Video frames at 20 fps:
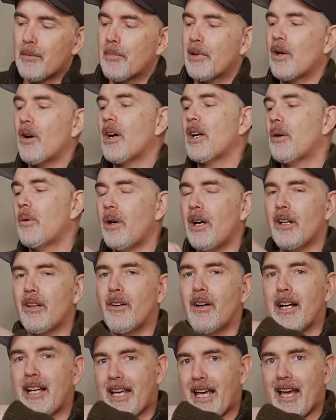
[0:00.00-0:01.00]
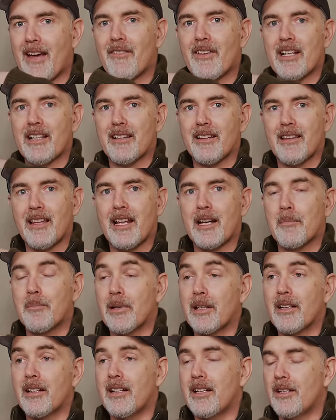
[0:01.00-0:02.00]
but I quite like having that
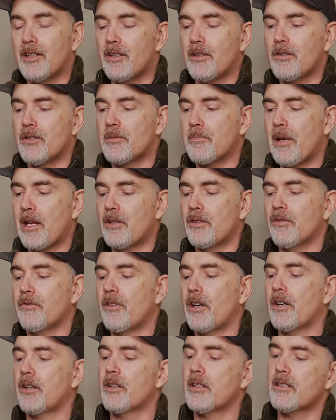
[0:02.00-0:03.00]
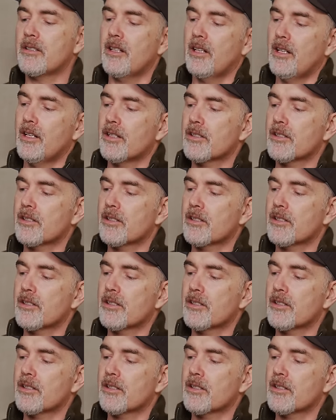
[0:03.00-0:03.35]
ability to use manual focus.